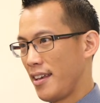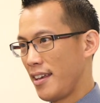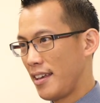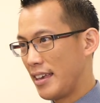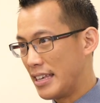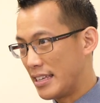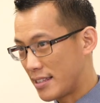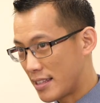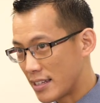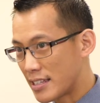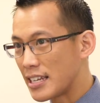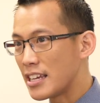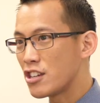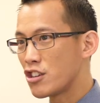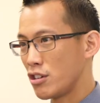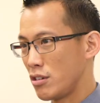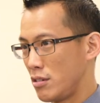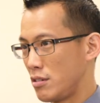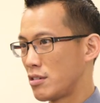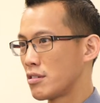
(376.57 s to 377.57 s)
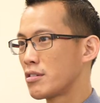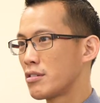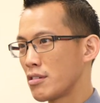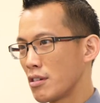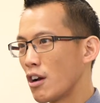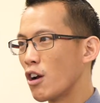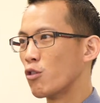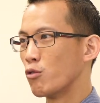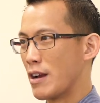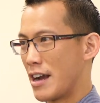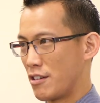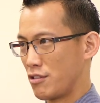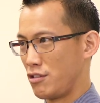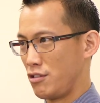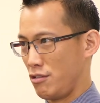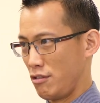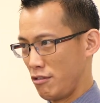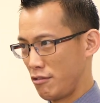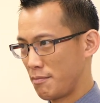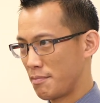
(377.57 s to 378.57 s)
is the teachers around
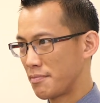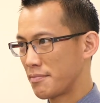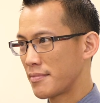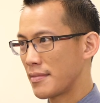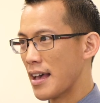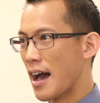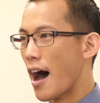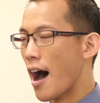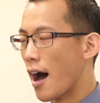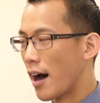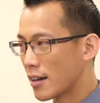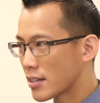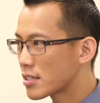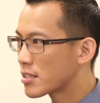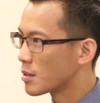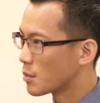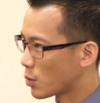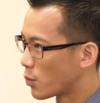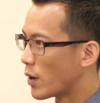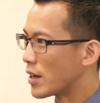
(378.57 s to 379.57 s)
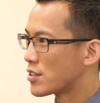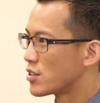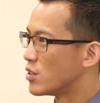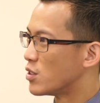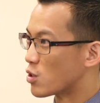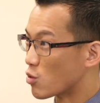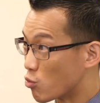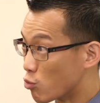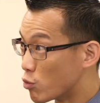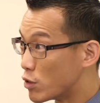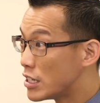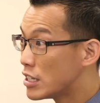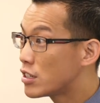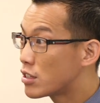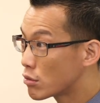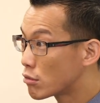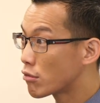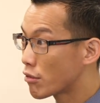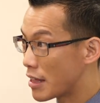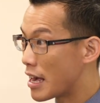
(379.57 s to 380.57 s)
you. Ask them questions,
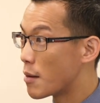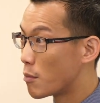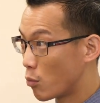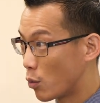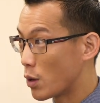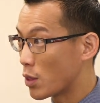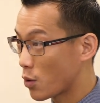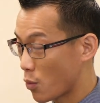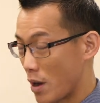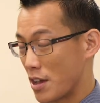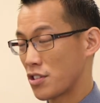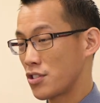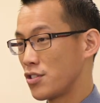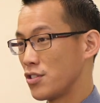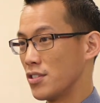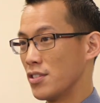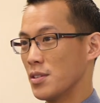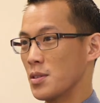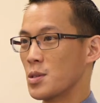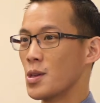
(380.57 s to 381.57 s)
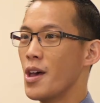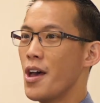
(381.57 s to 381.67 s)
riddle them with questions.